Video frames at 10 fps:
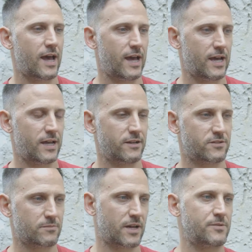and
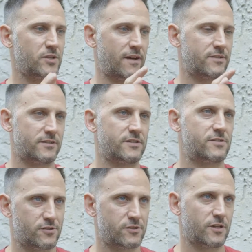sometimes you have to
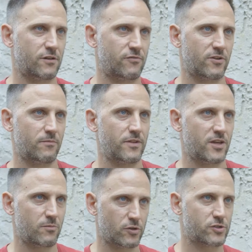distance yourself from the
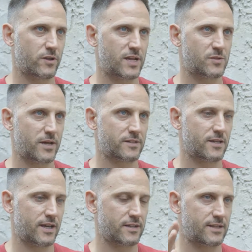emotional aspect
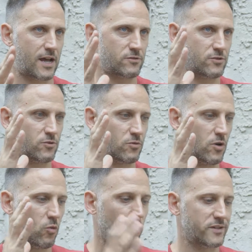to get down to
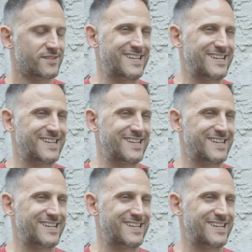what is